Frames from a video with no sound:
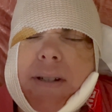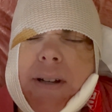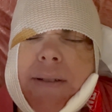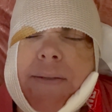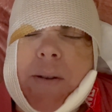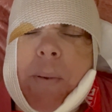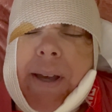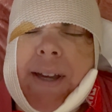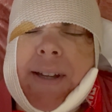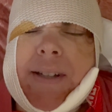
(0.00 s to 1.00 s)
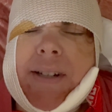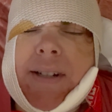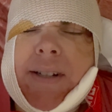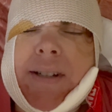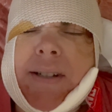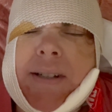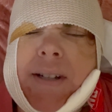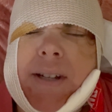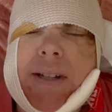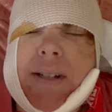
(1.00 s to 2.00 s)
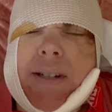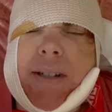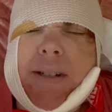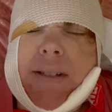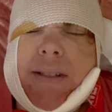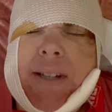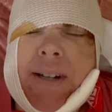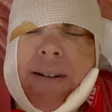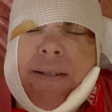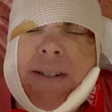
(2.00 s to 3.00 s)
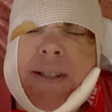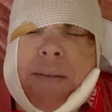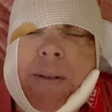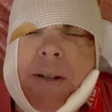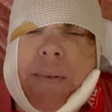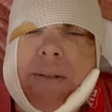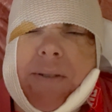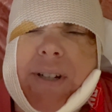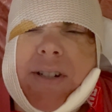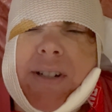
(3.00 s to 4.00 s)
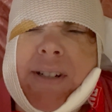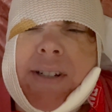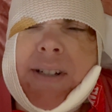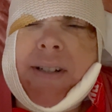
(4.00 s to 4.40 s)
I feel pain down in the pubic region,